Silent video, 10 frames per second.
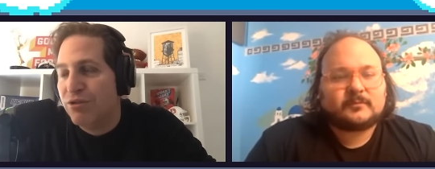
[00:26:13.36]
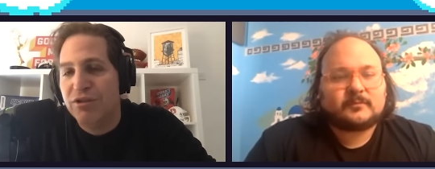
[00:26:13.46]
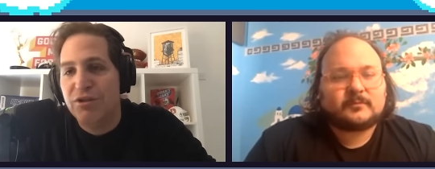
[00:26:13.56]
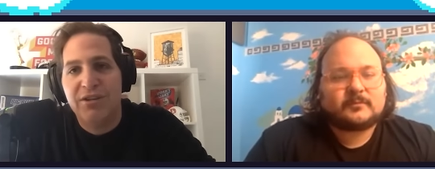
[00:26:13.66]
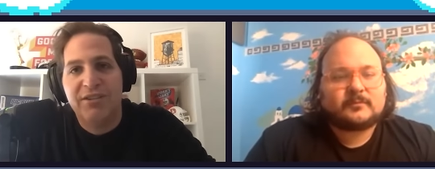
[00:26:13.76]
Speaker 1: to
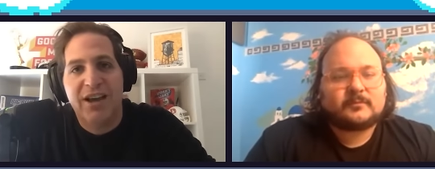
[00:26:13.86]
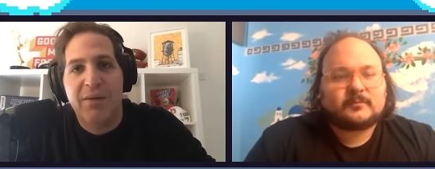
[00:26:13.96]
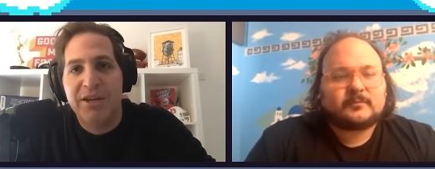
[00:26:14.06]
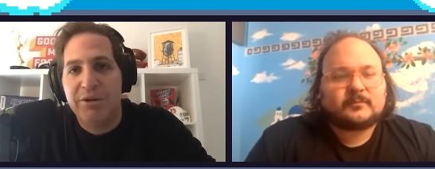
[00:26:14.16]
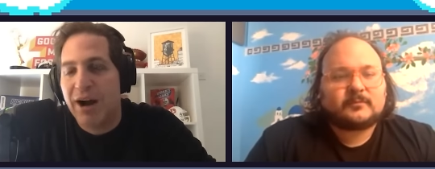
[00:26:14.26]
do this
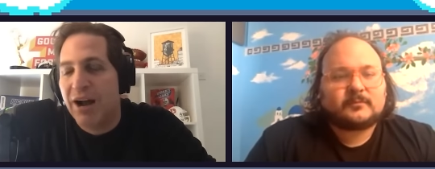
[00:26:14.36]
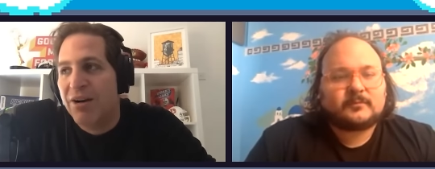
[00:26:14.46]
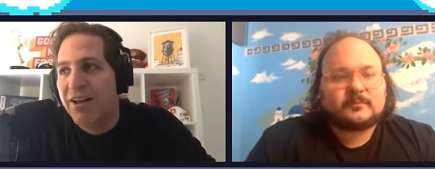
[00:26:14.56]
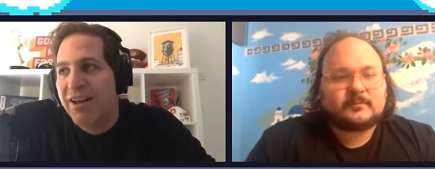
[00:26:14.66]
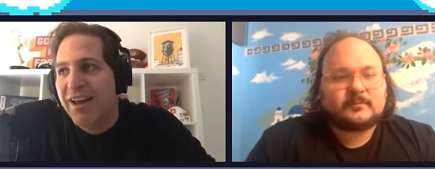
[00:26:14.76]
comedy route.
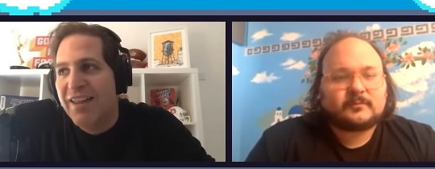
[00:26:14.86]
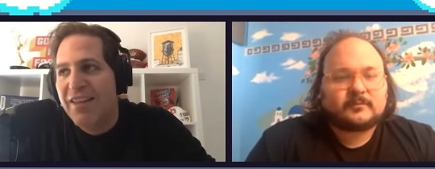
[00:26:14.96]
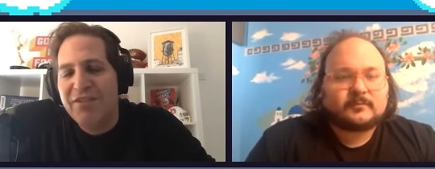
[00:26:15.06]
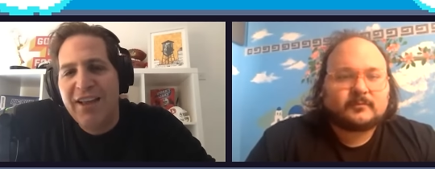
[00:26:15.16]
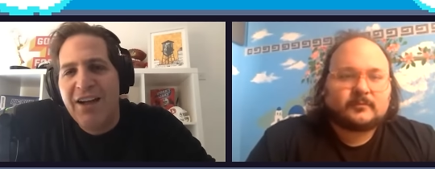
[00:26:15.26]
And then
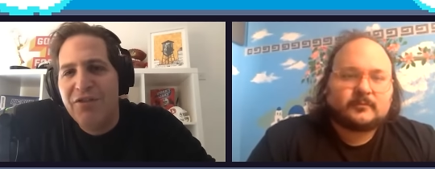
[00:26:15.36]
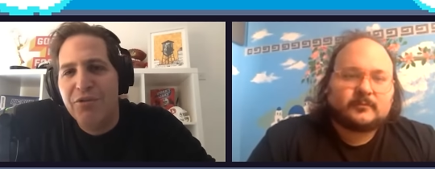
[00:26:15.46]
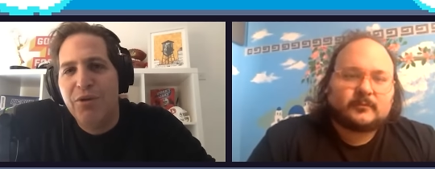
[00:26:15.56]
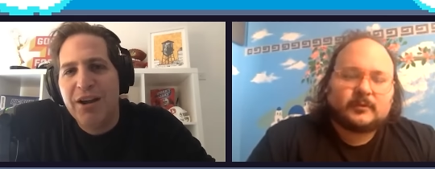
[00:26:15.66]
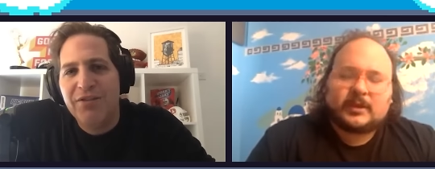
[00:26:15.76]
to have the
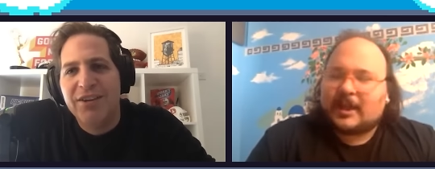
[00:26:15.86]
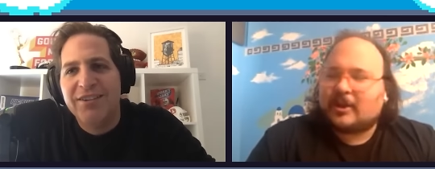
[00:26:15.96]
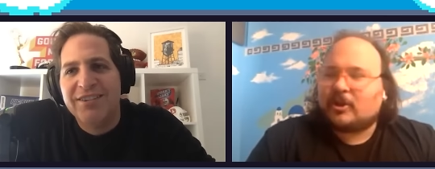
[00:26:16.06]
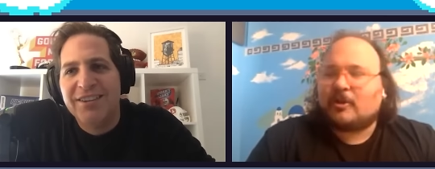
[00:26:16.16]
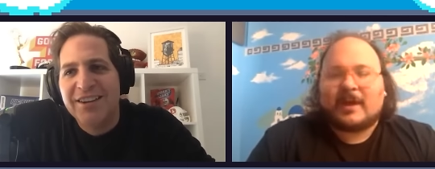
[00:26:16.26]
Ravens.
Speaker 2: Yeah, I
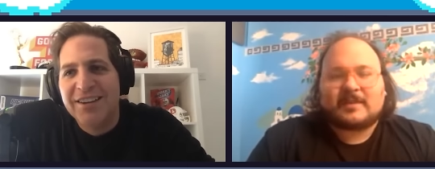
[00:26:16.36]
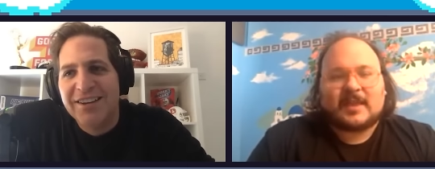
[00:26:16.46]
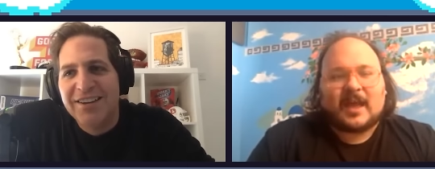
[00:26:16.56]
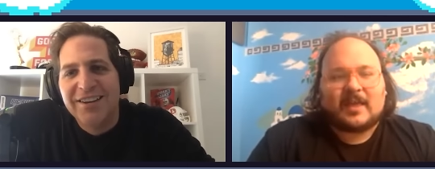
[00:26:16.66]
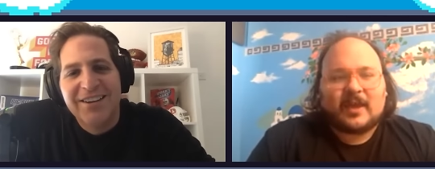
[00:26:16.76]
don't know about
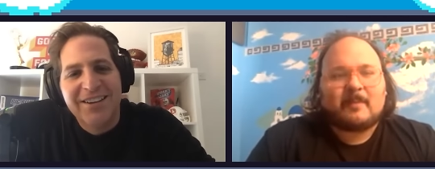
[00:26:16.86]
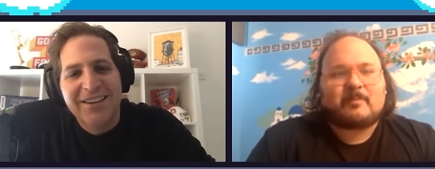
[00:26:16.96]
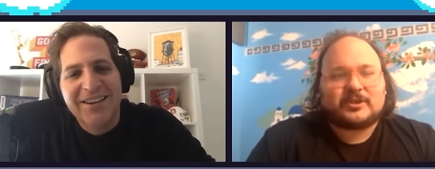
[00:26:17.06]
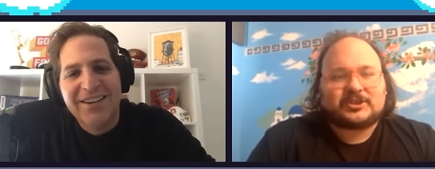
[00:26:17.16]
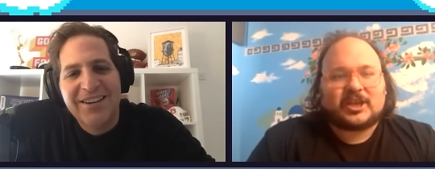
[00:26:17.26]
that. I
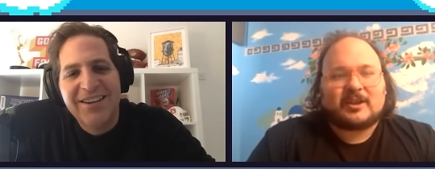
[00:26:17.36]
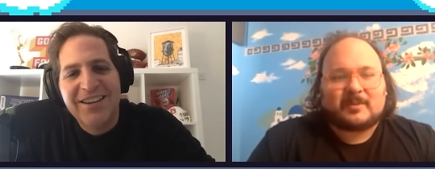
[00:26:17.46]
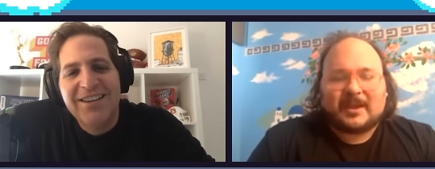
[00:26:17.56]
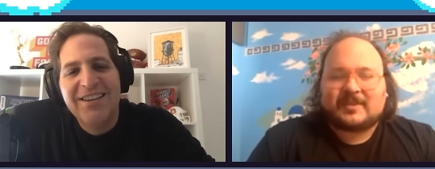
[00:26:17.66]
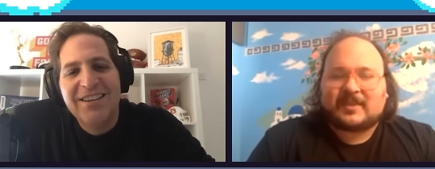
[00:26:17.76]
appreciate it,
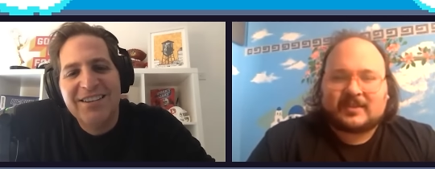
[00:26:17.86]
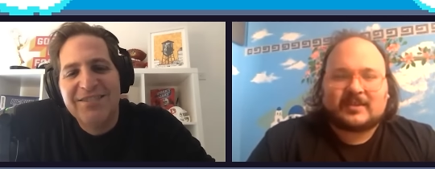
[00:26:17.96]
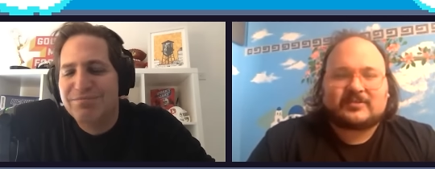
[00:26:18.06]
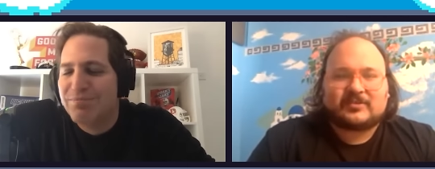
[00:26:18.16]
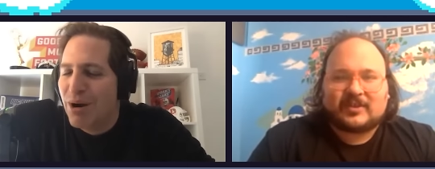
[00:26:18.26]
but I think
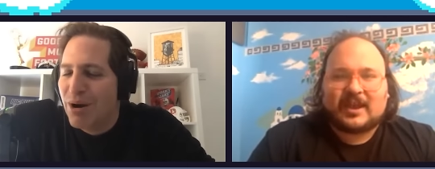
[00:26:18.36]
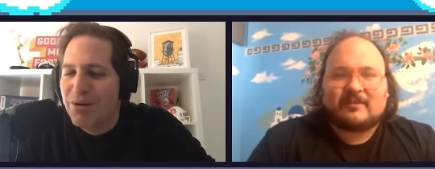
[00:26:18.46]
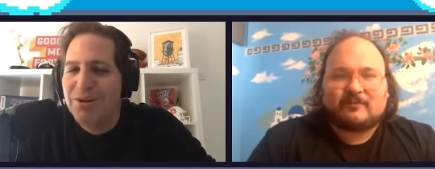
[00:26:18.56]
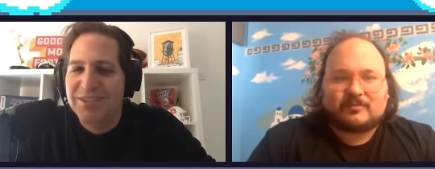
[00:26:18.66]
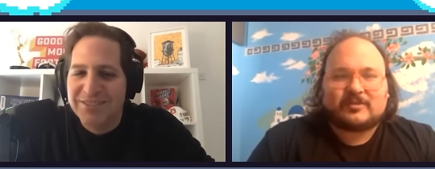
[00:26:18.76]
Speaker 1: I
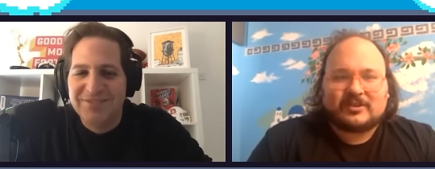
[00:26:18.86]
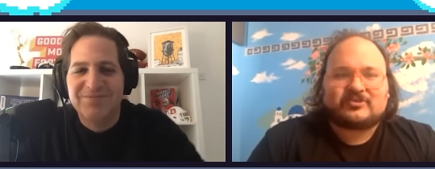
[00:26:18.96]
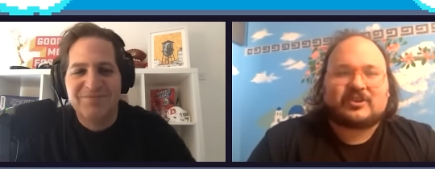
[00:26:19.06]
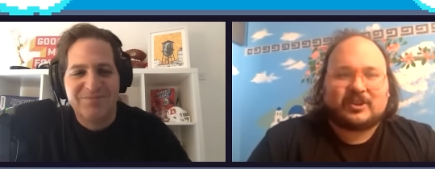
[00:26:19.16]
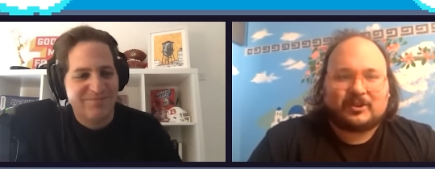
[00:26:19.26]
have
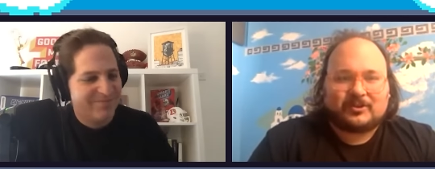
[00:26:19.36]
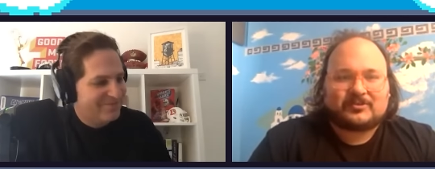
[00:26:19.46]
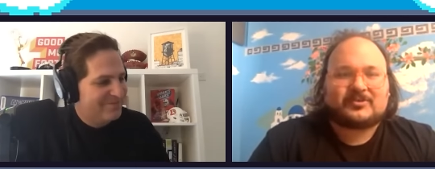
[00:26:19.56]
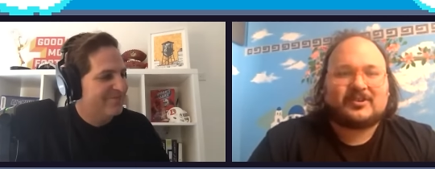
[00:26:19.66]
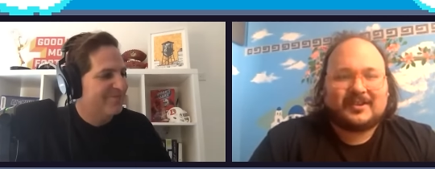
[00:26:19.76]
these
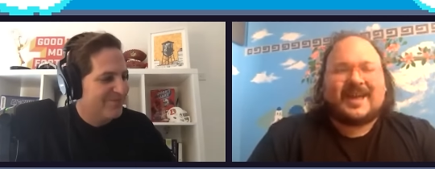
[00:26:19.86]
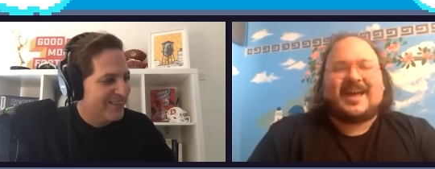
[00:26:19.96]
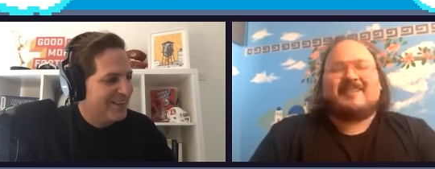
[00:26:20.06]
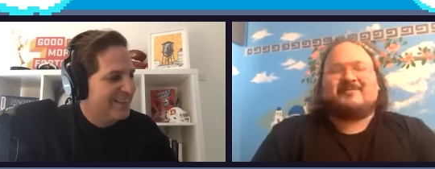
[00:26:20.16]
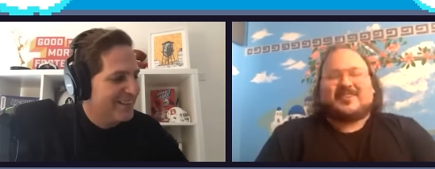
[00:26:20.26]
skills.
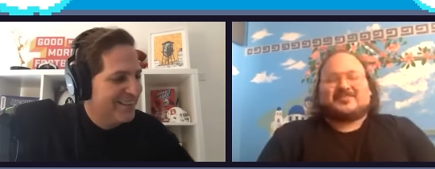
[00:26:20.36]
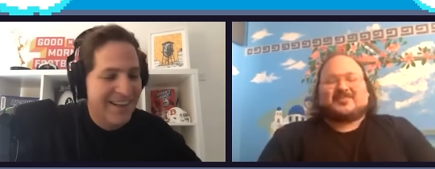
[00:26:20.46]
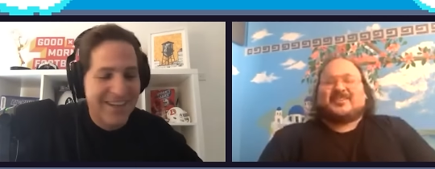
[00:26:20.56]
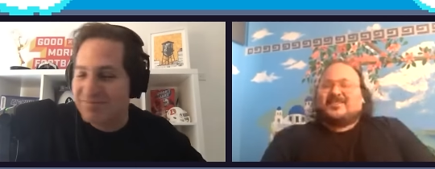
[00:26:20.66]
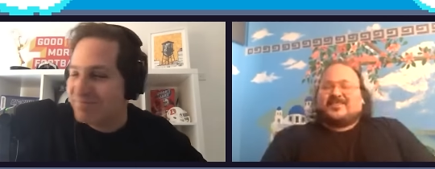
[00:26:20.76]

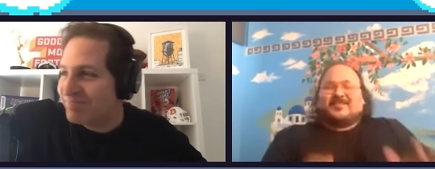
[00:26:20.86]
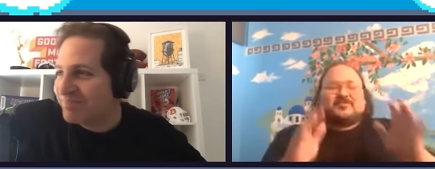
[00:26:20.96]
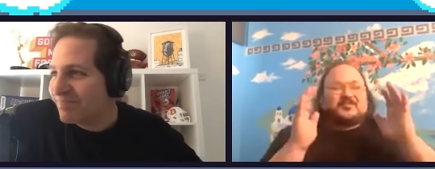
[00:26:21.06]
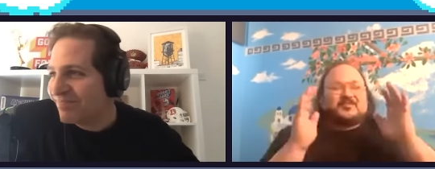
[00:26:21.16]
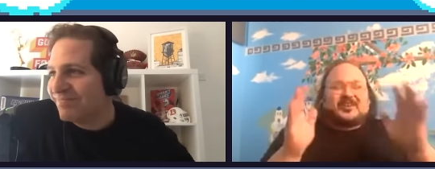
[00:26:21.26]

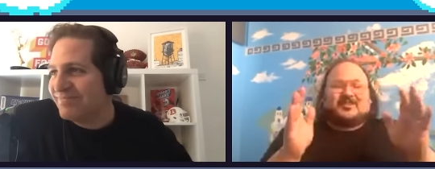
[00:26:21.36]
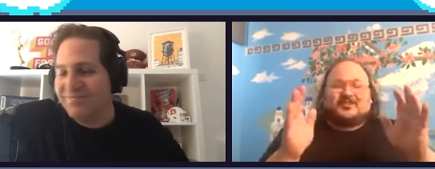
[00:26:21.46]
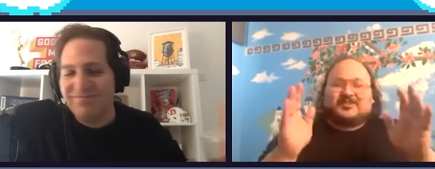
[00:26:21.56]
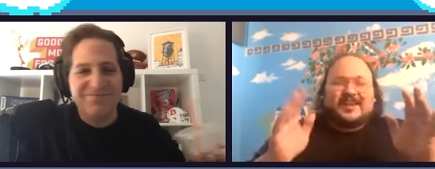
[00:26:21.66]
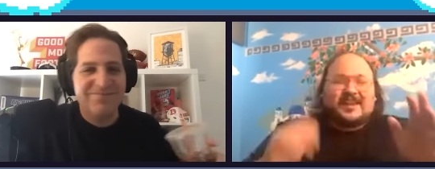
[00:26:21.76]
Speaker 2: These are the
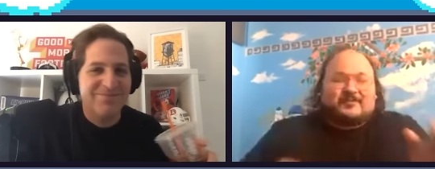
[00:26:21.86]
skills.